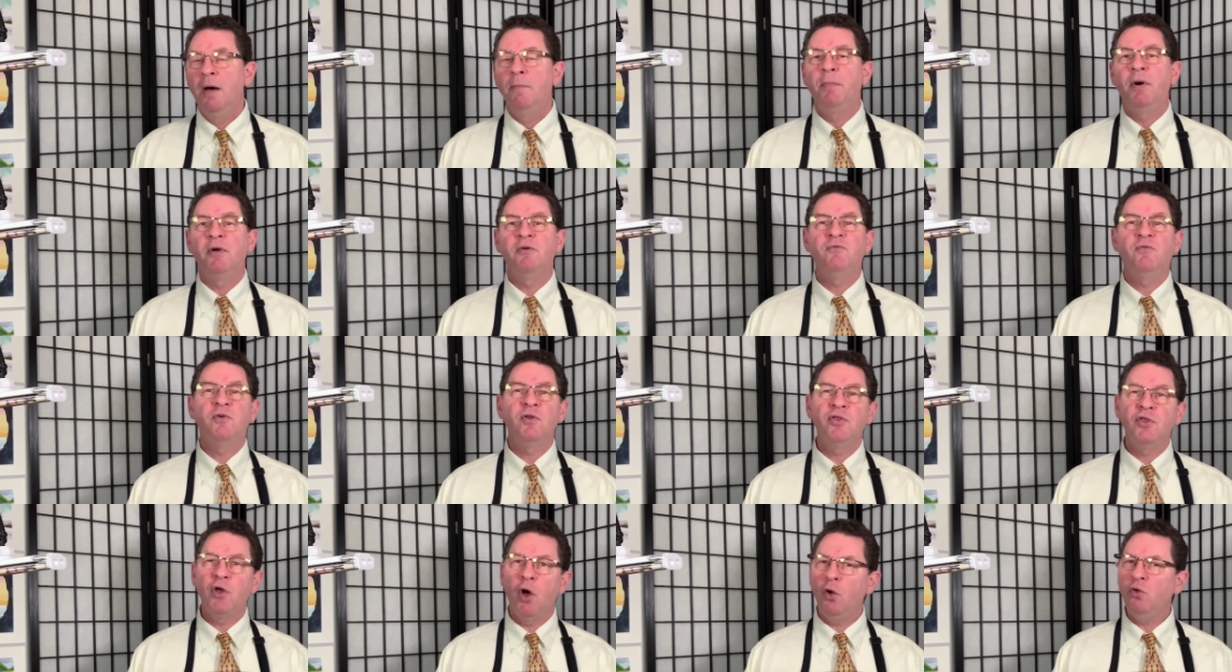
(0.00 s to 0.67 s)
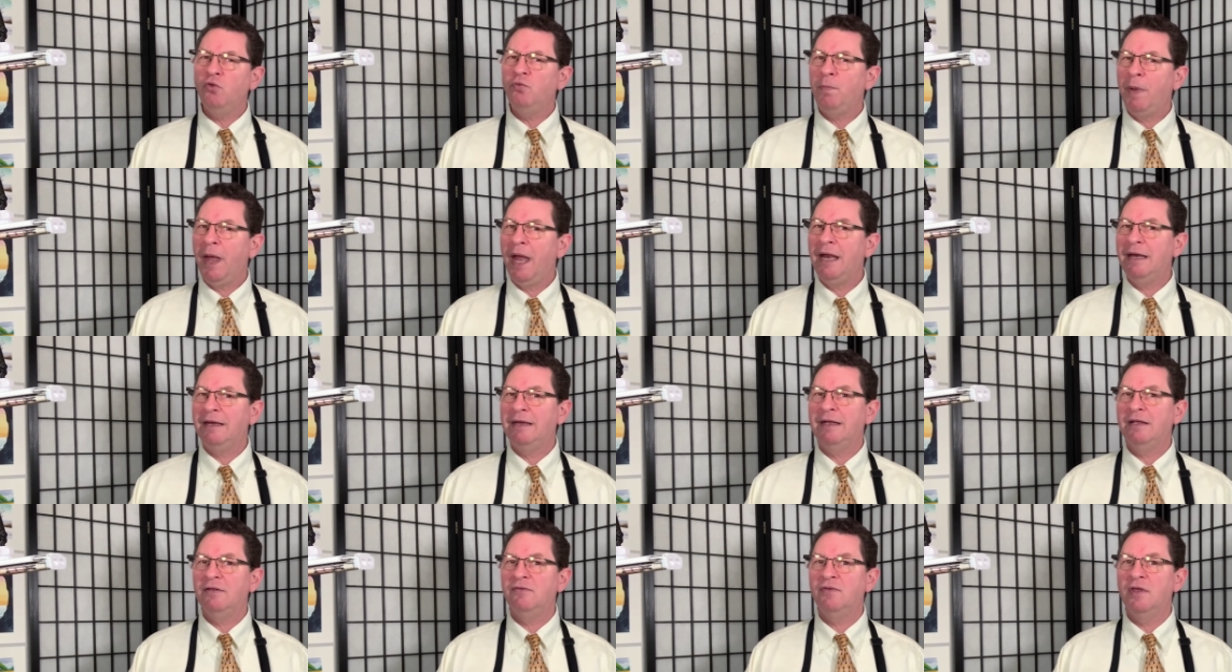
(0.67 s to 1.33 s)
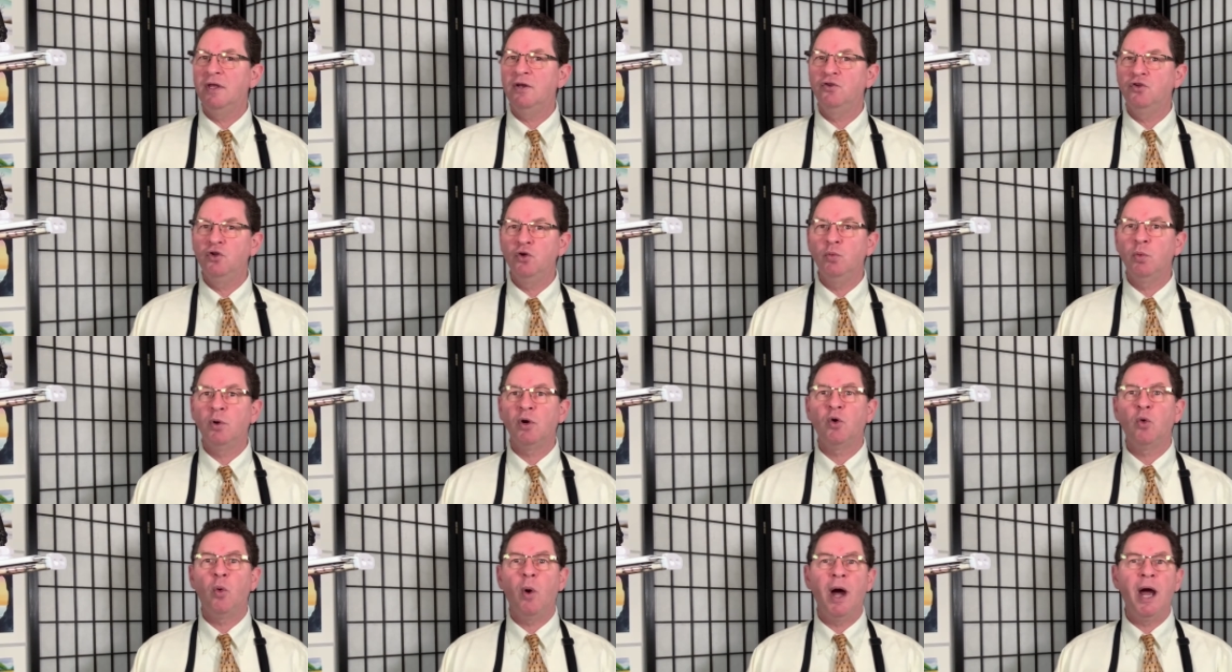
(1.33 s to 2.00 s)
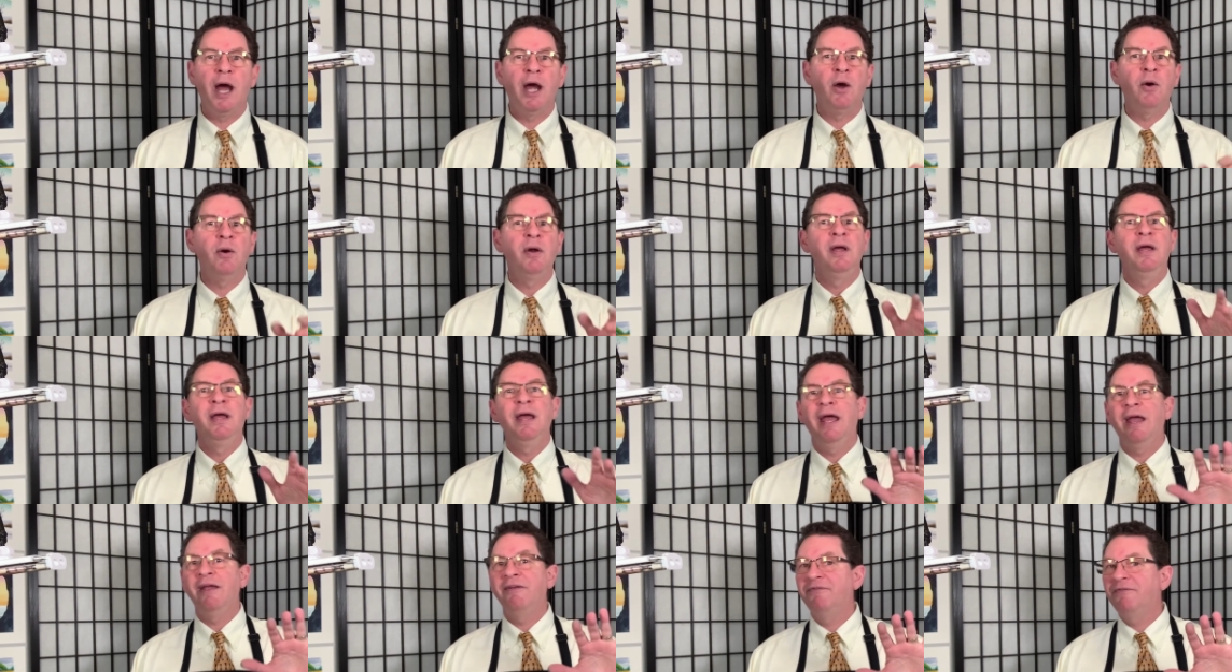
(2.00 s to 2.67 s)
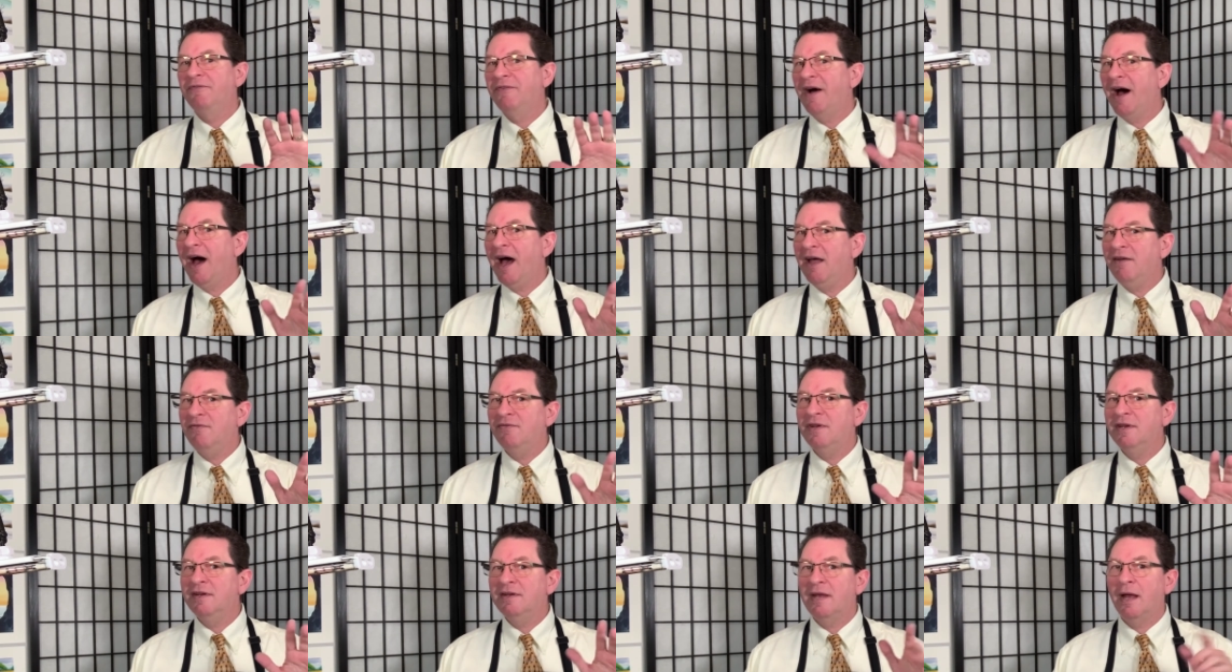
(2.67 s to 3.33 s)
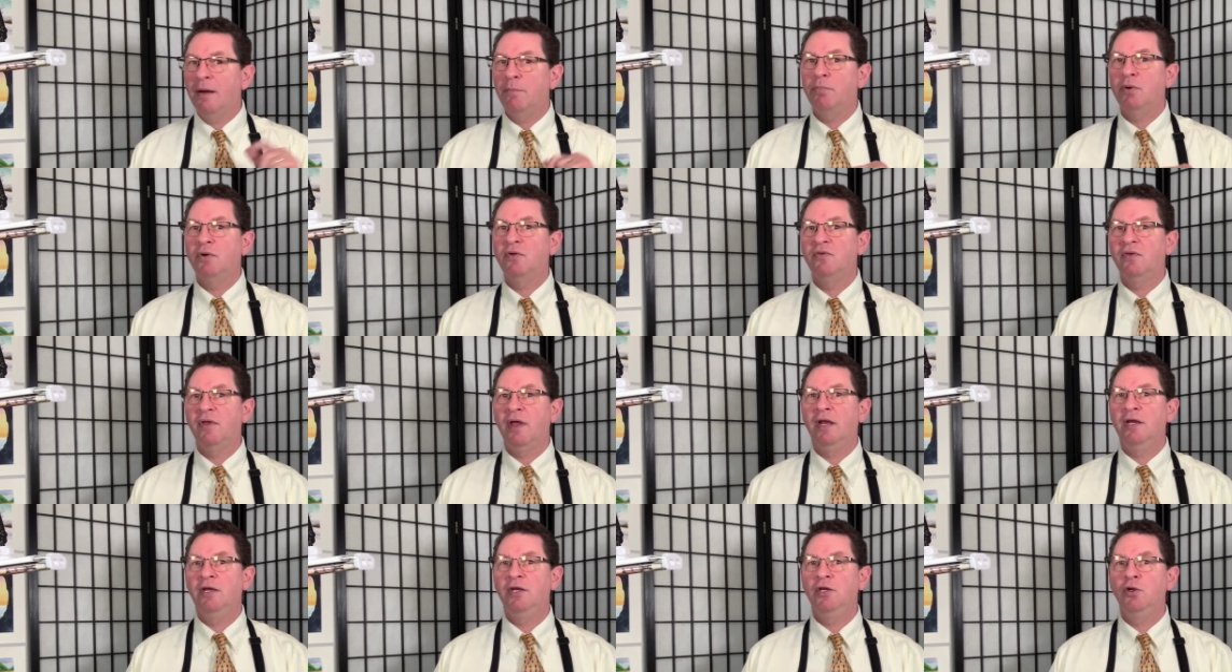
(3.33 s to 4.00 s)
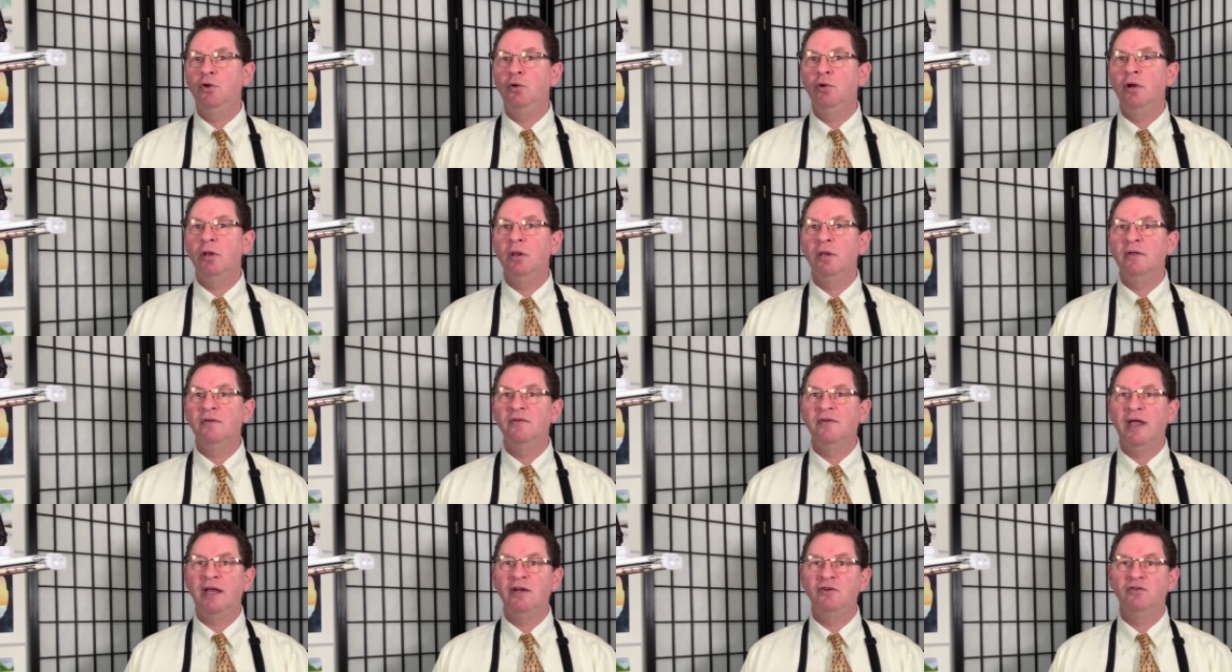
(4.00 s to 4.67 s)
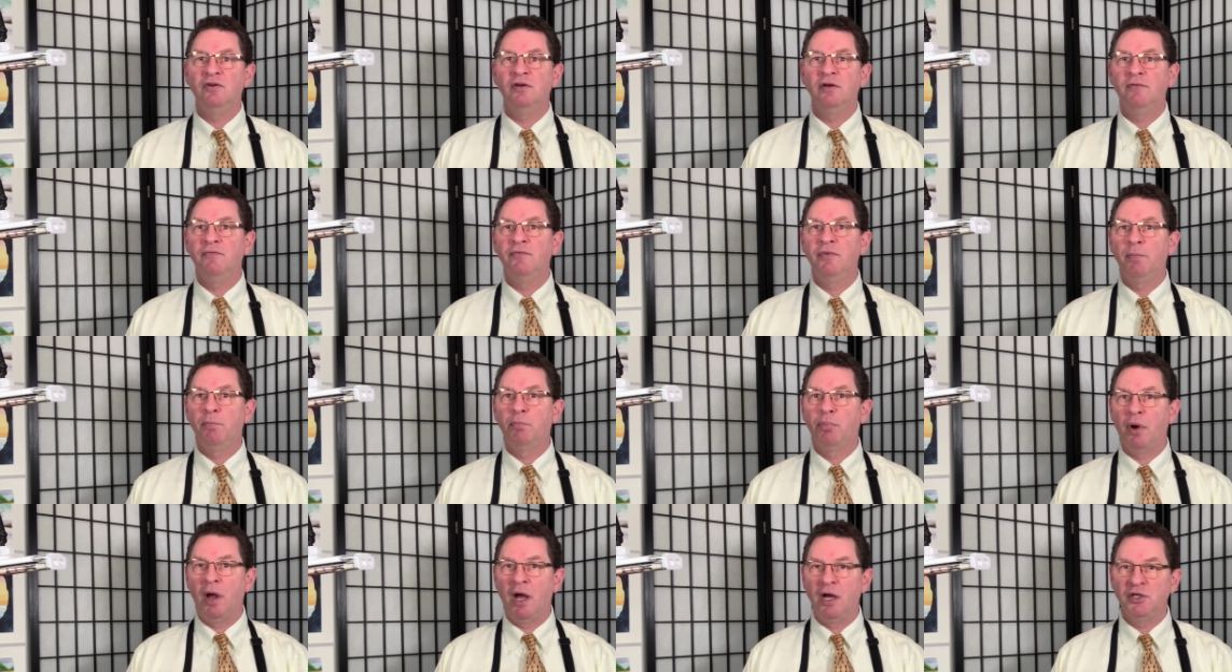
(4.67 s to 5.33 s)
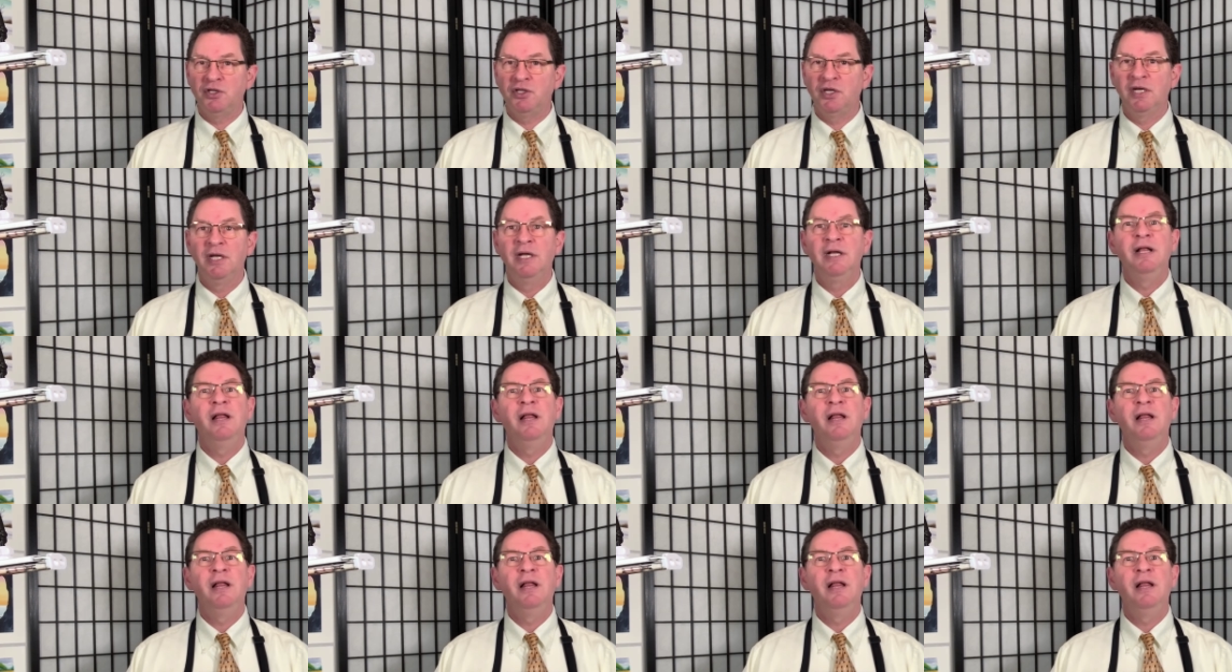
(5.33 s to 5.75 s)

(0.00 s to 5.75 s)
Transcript: But for those paintings that do require a 5 to 10% utilization of the brush,